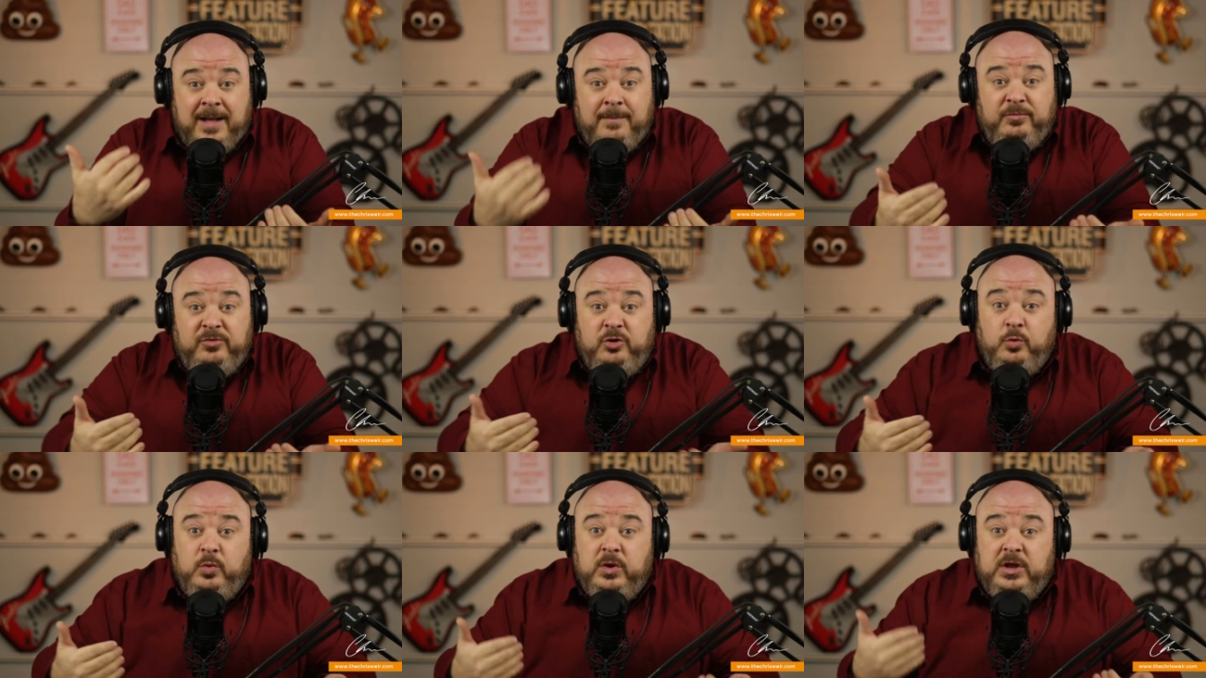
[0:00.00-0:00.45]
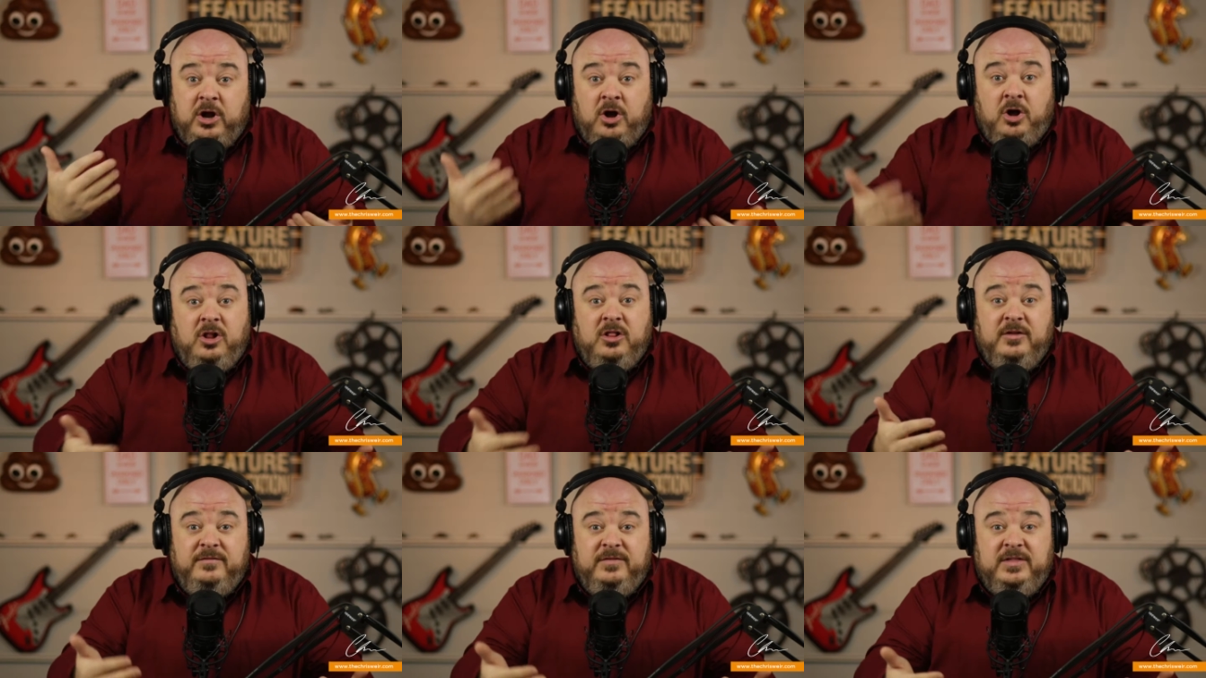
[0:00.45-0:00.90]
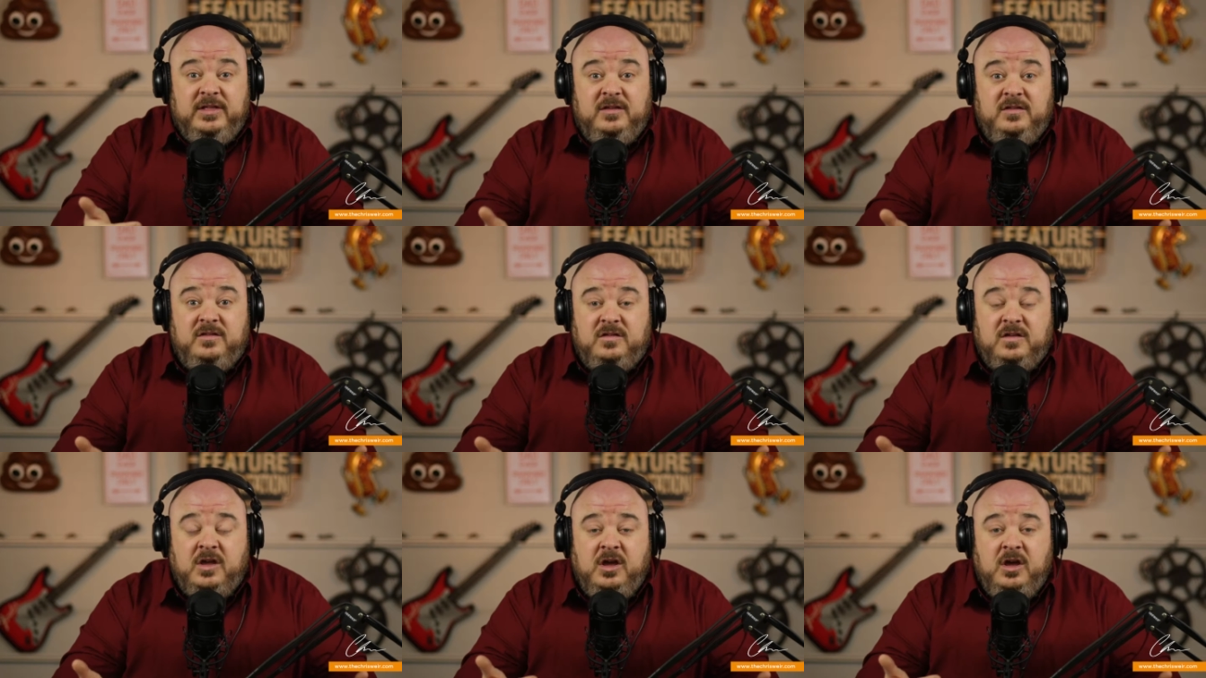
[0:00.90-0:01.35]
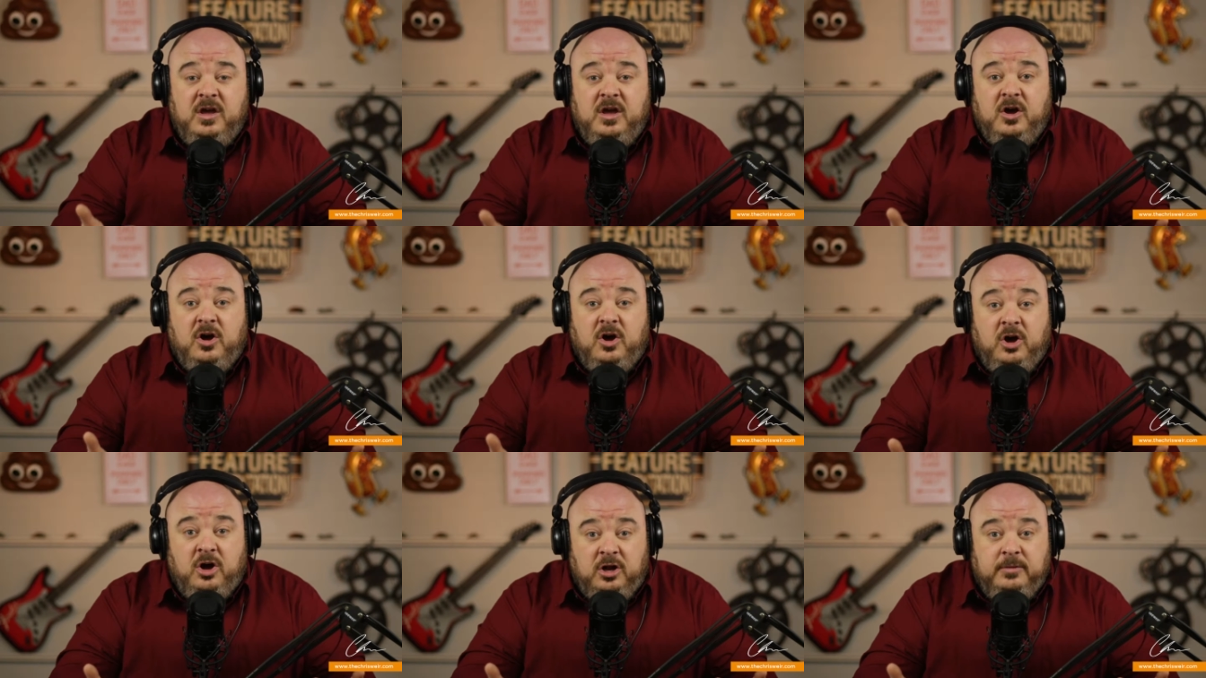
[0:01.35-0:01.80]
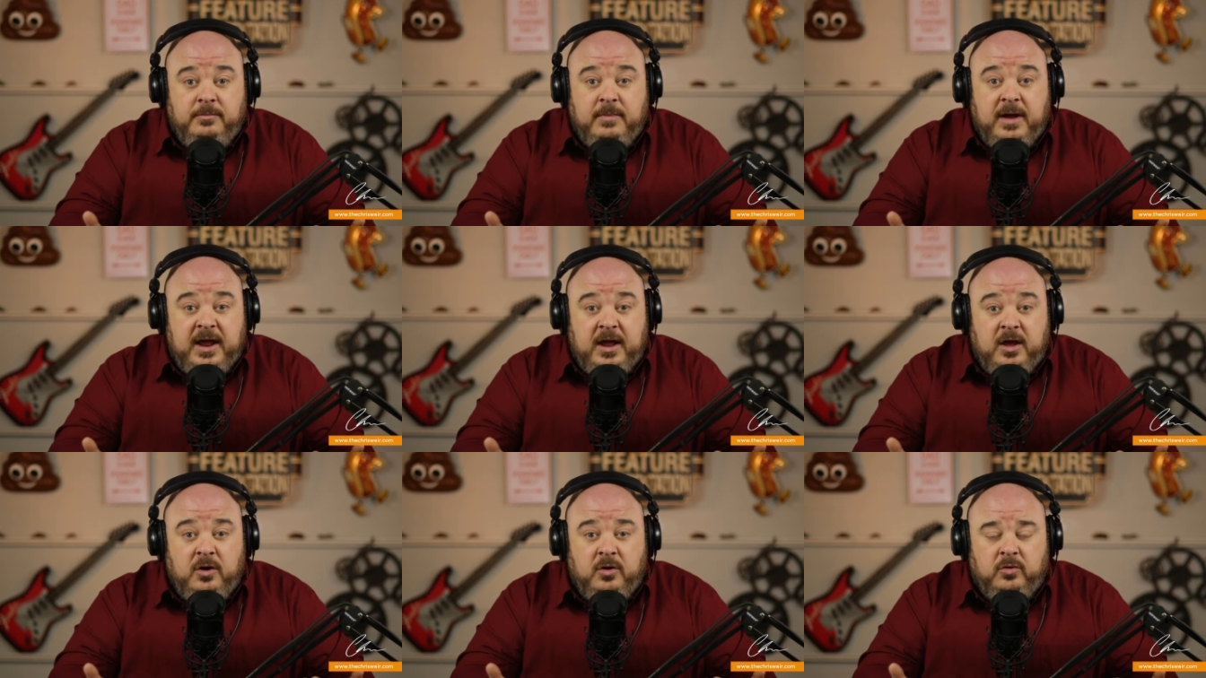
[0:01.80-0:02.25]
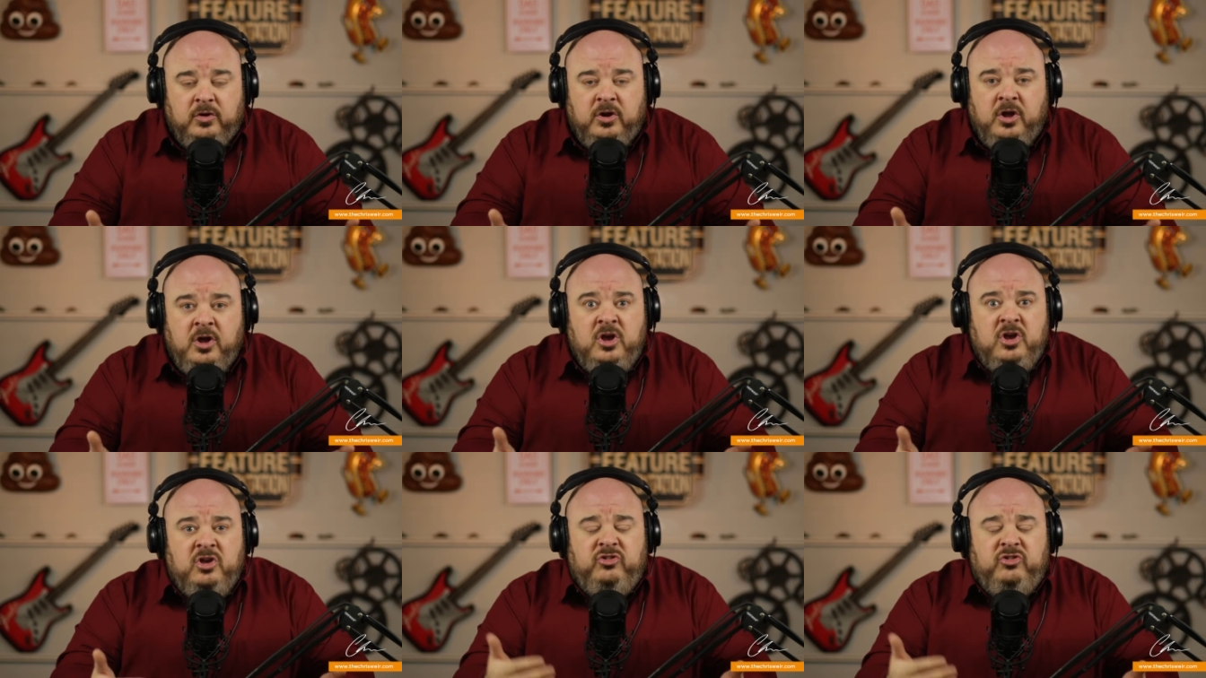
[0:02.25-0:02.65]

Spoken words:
I'm doing all of this on my own.